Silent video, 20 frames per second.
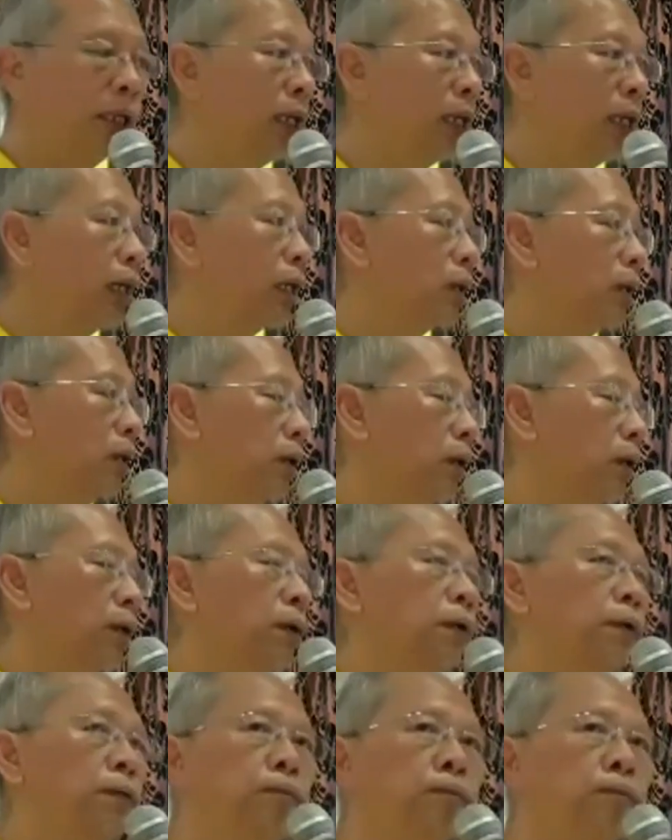are
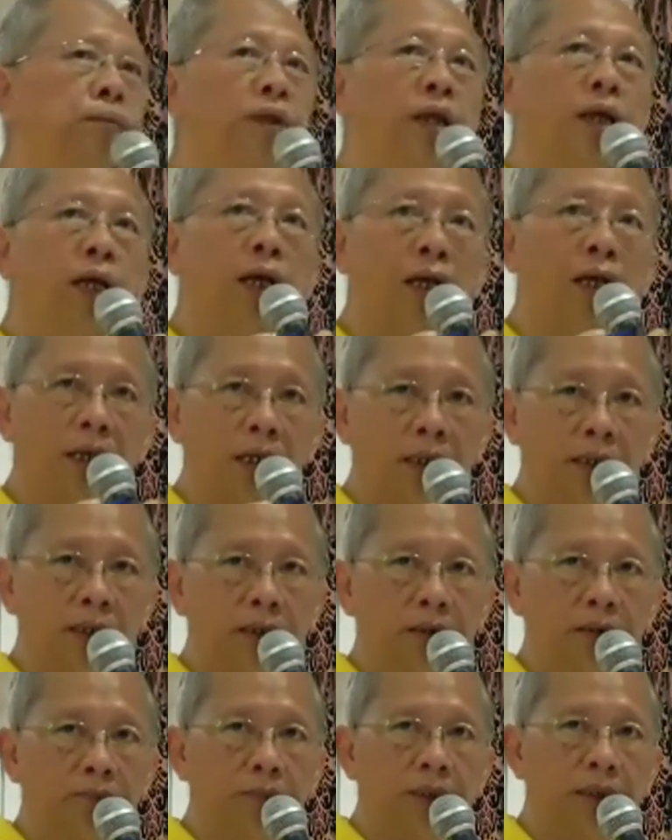called
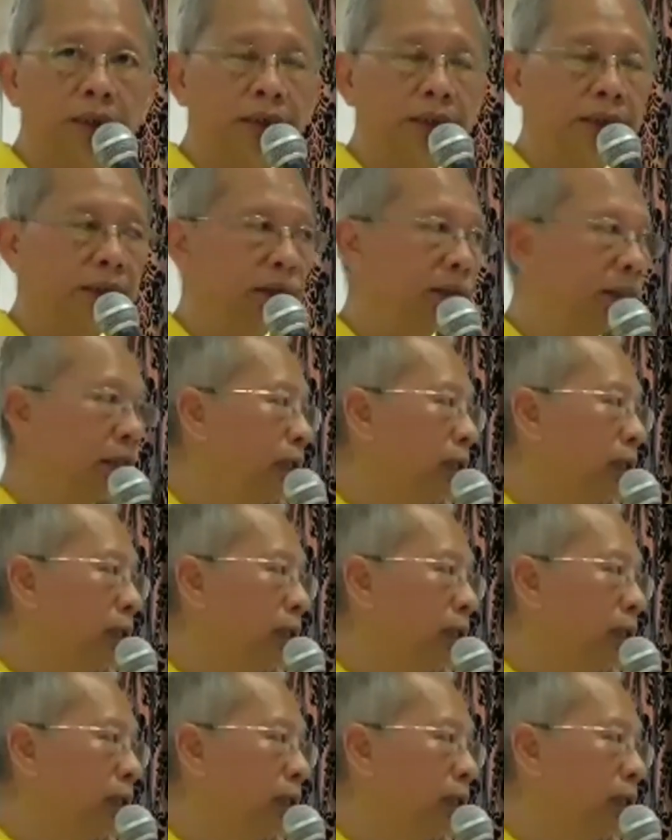enlightened beings.